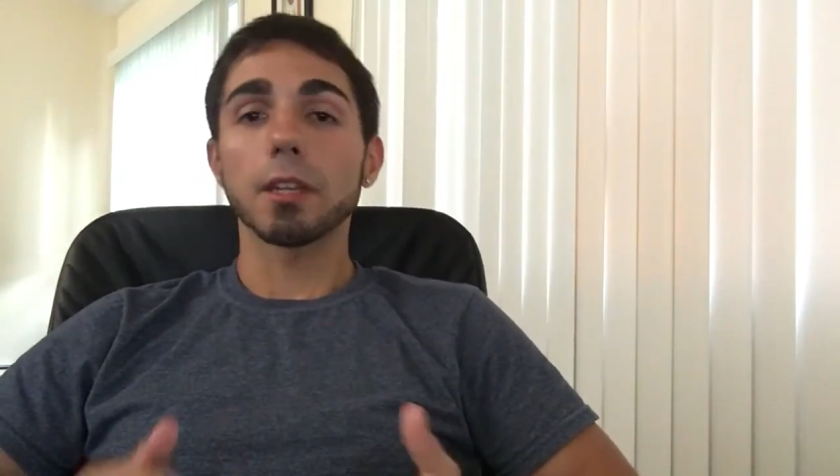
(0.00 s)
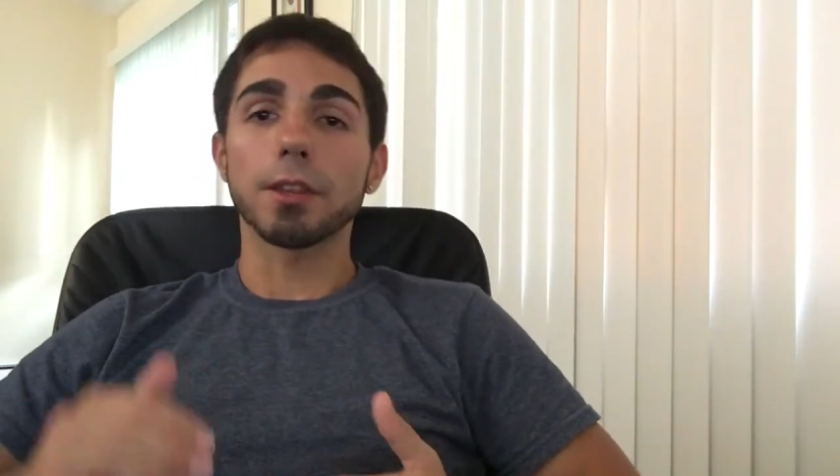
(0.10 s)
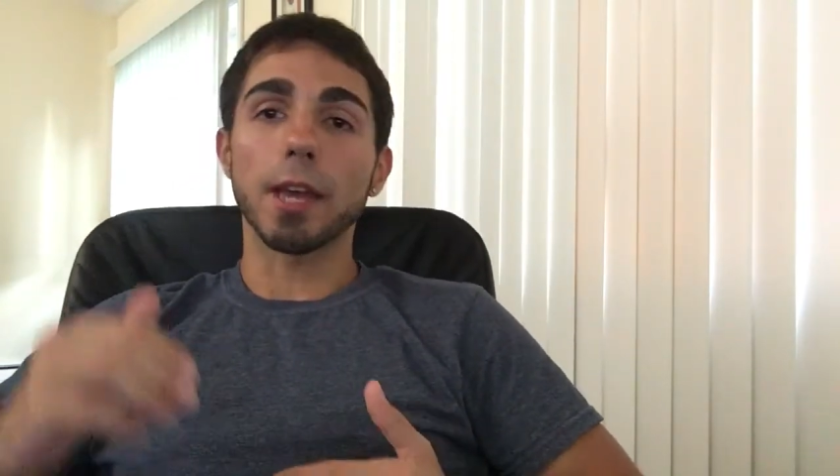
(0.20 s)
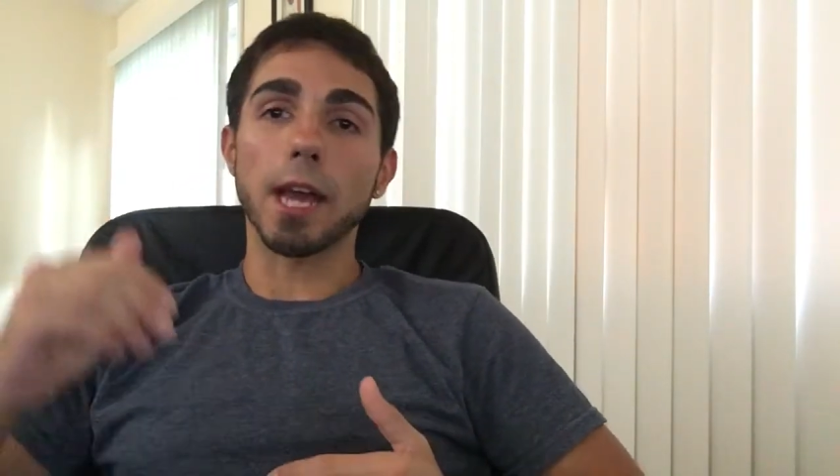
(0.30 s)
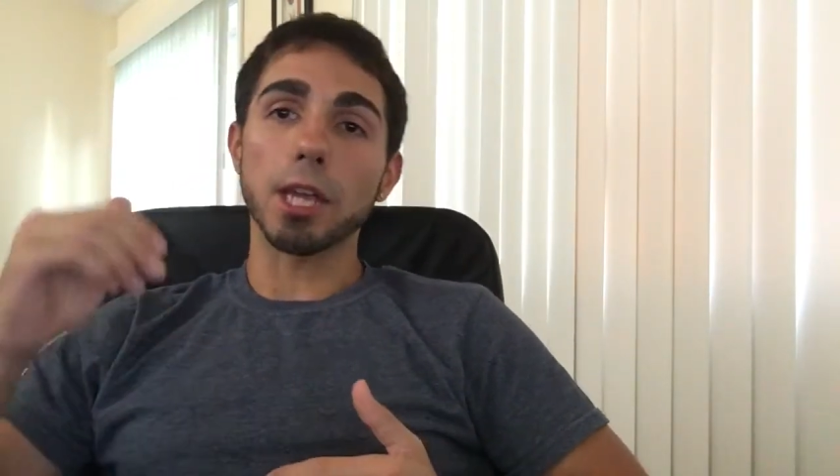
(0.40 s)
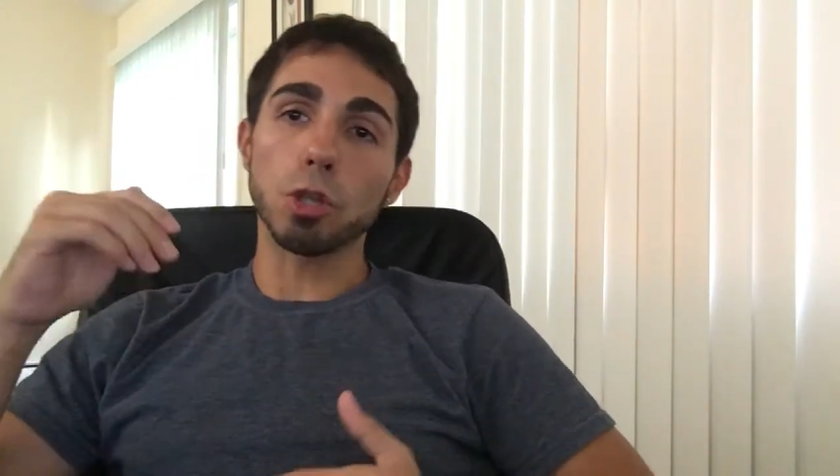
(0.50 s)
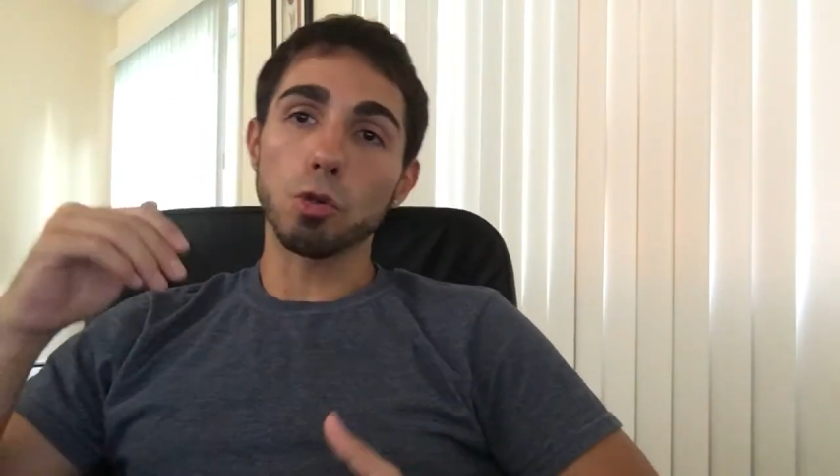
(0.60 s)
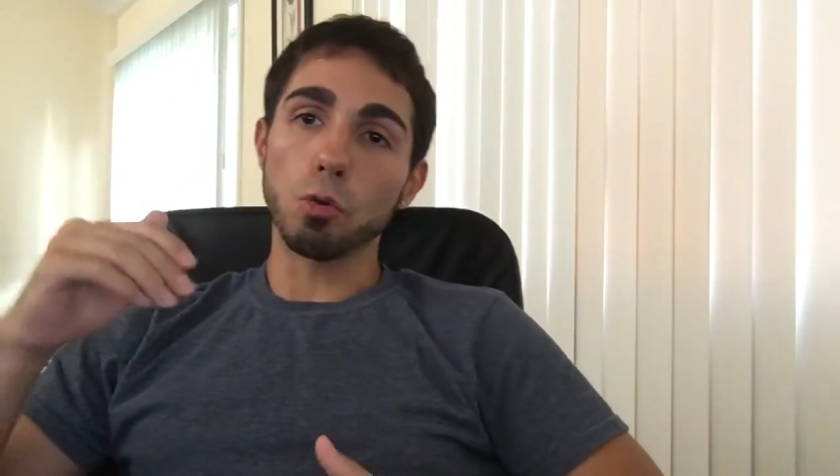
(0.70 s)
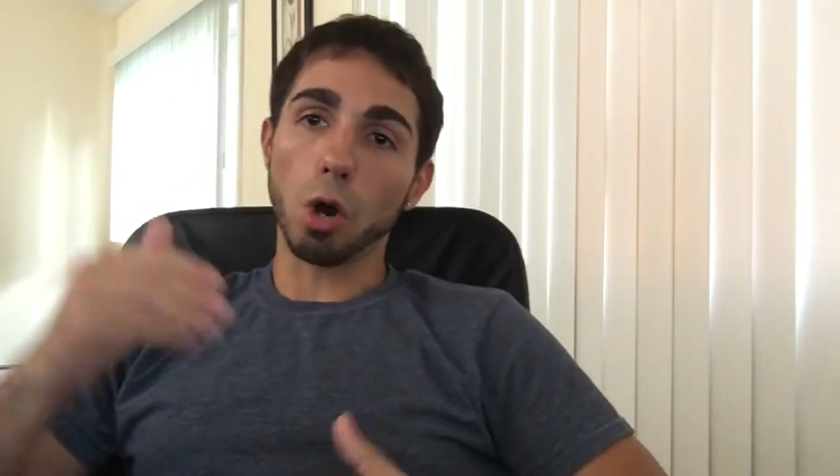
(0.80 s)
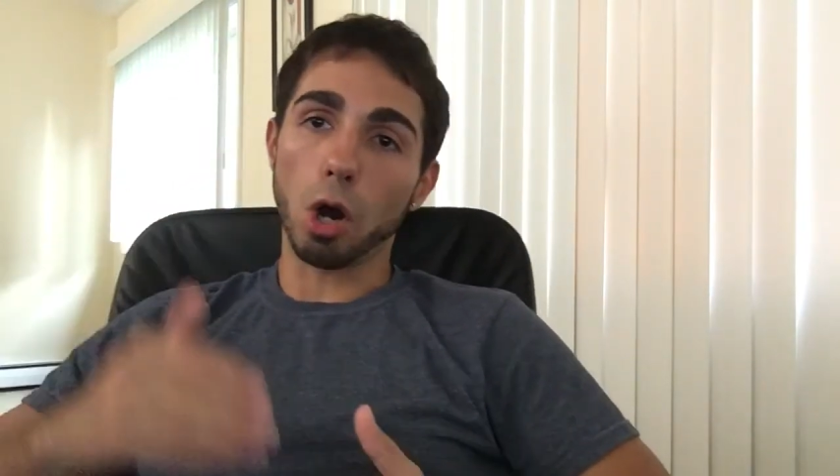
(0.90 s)
that
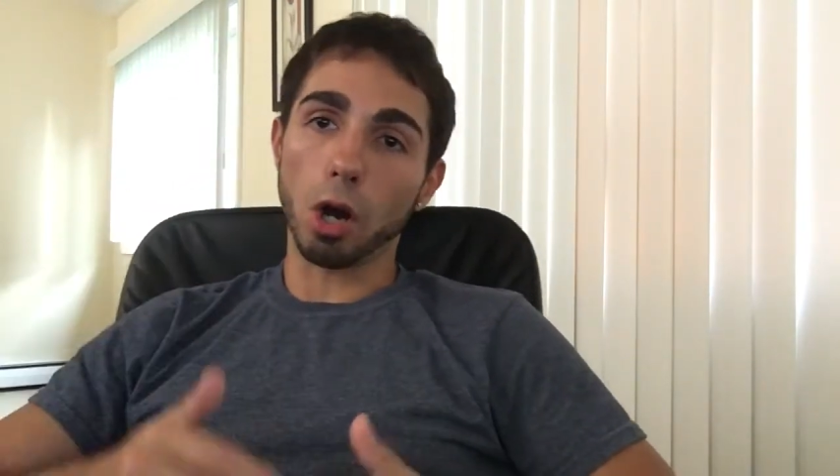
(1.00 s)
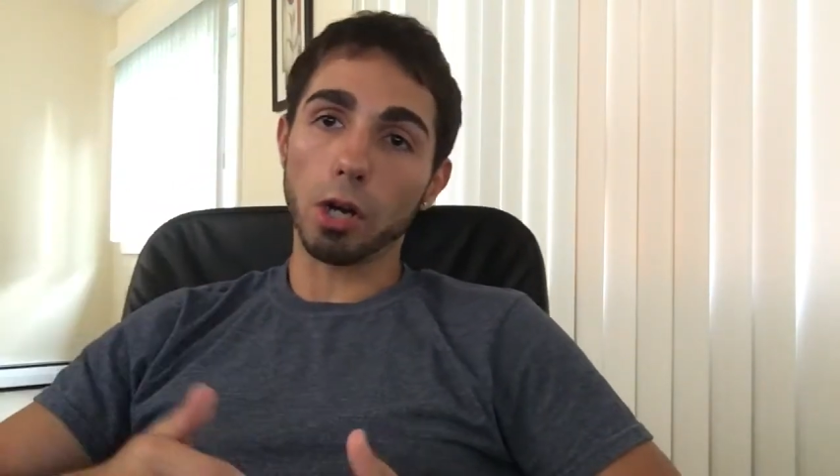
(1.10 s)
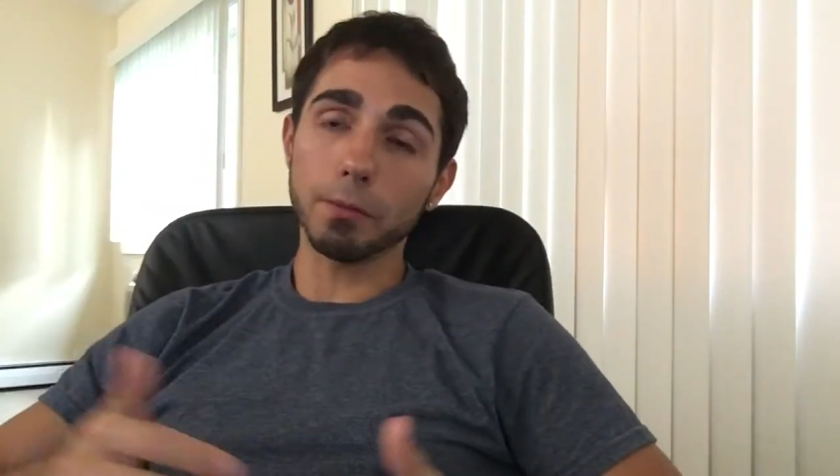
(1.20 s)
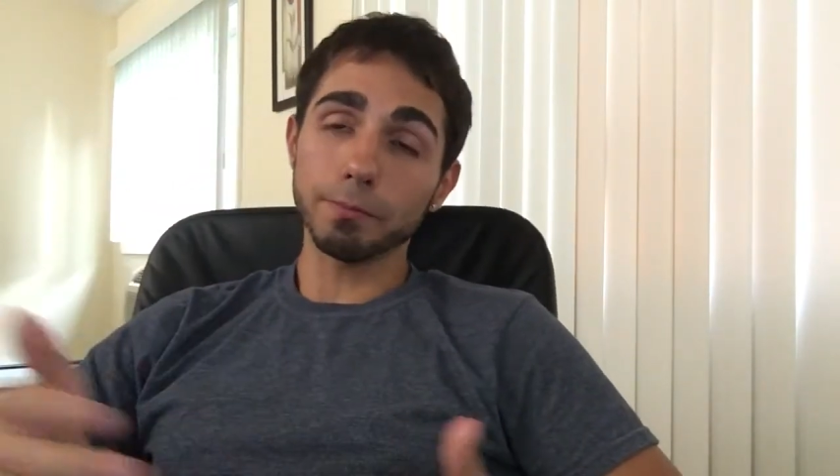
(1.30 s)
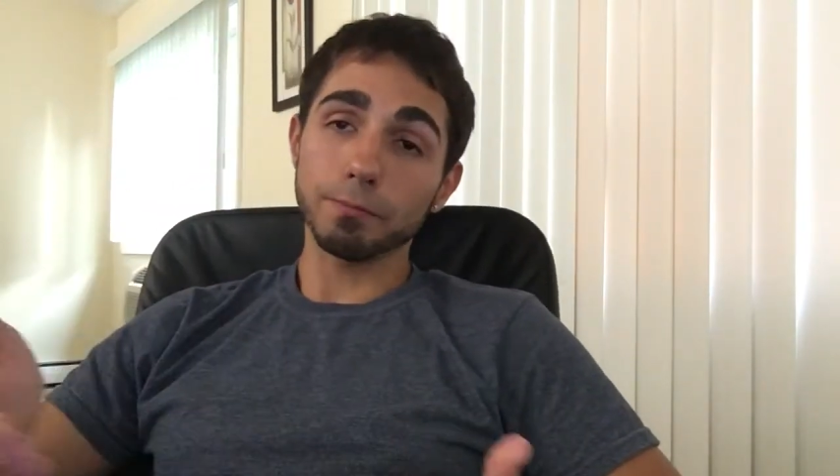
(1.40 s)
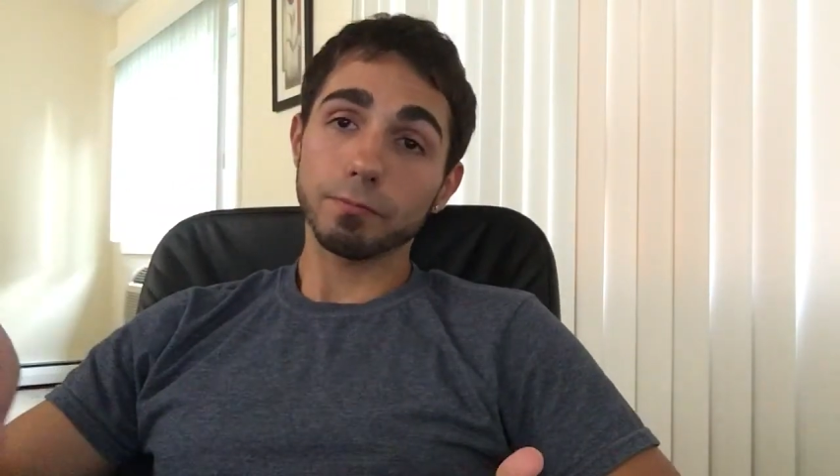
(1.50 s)
you are